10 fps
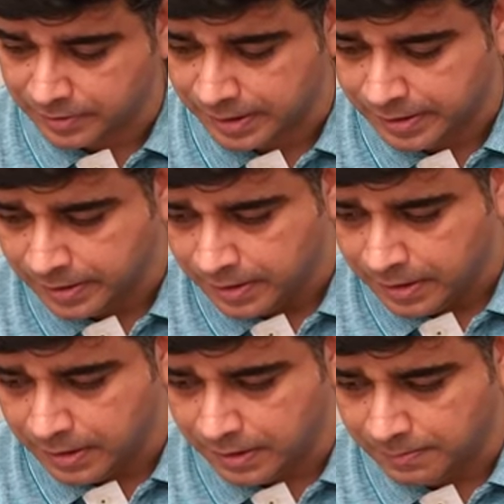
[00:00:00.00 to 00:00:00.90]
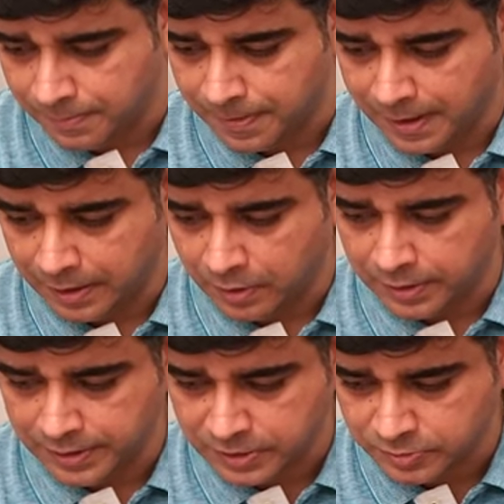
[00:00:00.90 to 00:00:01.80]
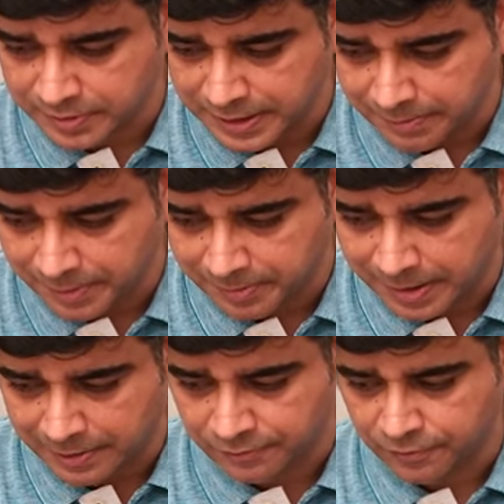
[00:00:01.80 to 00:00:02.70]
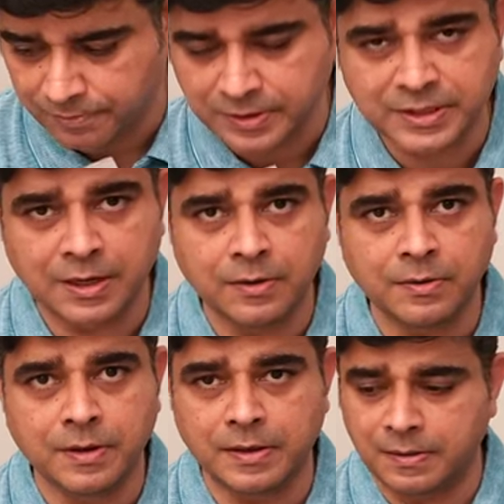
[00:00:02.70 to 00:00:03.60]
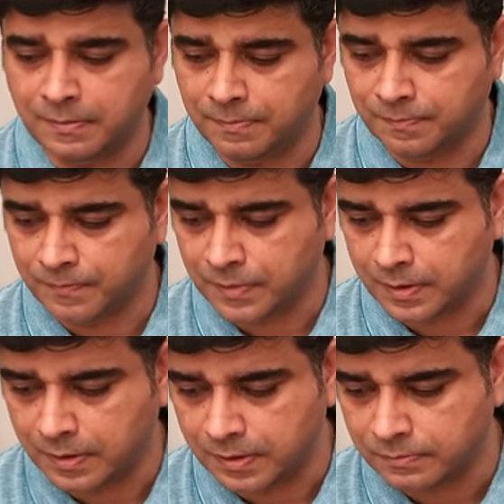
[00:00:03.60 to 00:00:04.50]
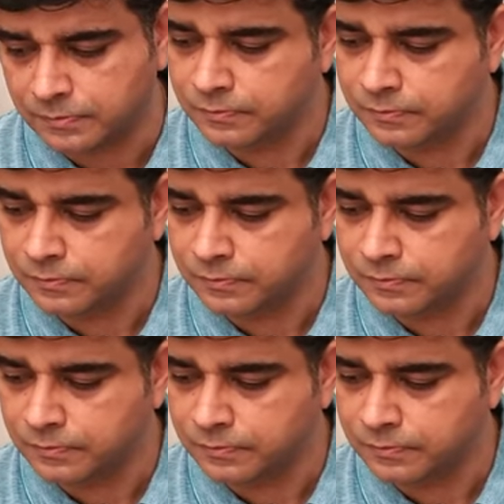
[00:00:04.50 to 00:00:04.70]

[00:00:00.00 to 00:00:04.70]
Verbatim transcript: Okay, um, I got in touch with Neil Parmar from Bajaao um, uh,